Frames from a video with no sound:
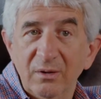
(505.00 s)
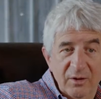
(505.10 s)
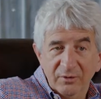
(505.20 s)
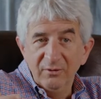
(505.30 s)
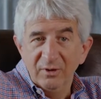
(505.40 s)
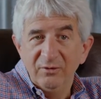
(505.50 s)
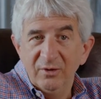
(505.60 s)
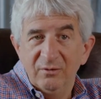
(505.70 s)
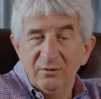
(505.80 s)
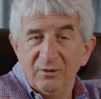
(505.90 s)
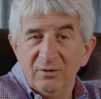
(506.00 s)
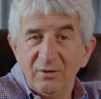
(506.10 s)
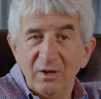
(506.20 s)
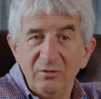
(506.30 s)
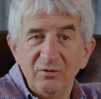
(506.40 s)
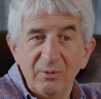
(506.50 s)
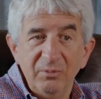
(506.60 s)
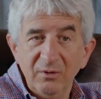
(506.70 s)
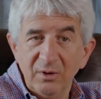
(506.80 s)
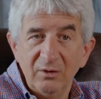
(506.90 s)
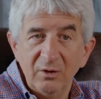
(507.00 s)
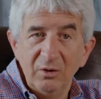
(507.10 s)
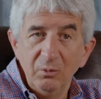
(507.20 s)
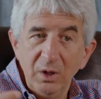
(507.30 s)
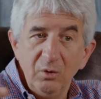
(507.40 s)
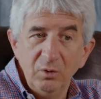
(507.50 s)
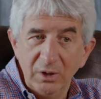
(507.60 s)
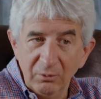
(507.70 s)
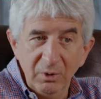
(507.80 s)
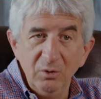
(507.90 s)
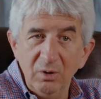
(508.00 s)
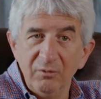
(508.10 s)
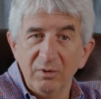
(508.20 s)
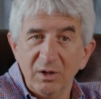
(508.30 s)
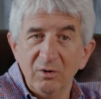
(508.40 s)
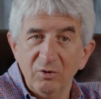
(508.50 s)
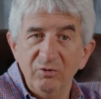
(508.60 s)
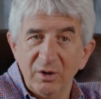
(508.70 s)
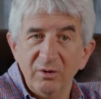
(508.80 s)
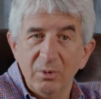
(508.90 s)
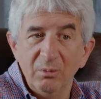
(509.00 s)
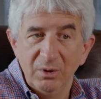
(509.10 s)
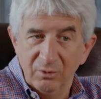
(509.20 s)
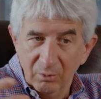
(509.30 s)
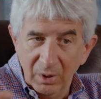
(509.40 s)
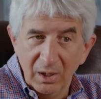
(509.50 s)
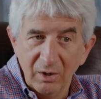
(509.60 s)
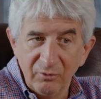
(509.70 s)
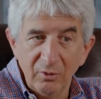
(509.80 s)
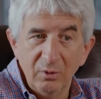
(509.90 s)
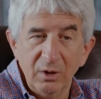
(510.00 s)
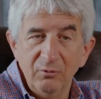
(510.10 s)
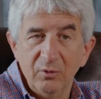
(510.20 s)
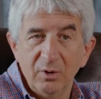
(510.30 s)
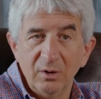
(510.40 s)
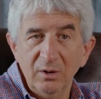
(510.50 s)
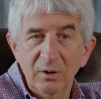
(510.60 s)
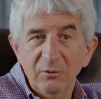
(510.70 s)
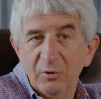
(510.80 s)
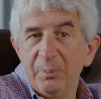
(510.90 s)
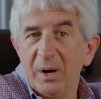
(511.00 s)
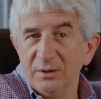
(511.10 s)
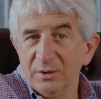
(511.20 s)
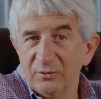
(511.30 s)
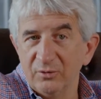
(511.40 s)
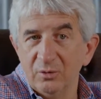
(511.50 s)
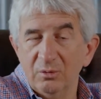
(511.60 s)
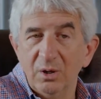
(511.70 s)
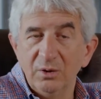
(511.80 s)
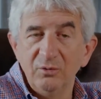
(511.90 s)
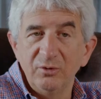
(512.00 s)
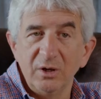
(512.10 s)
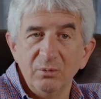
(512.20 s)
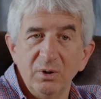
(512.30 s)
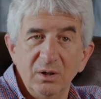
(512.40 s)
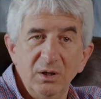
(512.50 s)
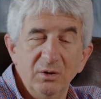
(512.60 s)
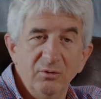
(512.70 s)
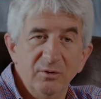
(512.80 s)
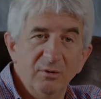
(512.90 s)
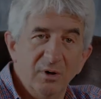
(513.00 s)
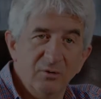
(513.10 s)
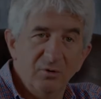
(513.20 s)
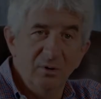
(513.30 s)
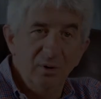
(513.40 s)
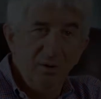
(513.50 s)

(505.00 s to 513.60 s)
I think this is also something that we could, and we do have the technology at the moment. So we are also looking for partners to start working into this direction.